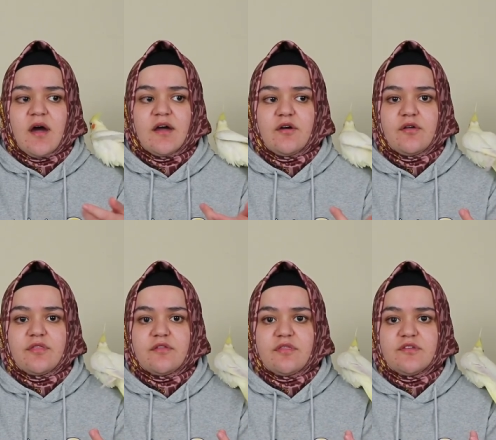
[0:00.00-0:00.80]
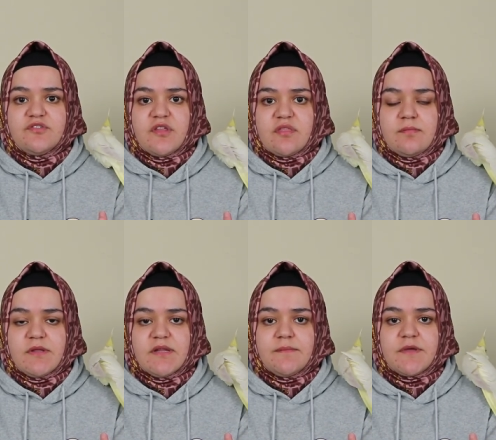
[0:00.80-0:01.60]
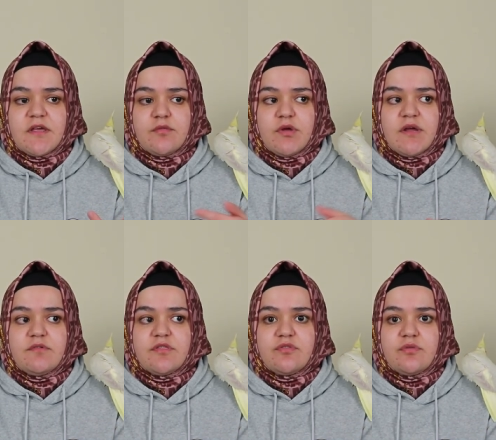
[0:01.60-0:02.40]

I also suggest millet because when I was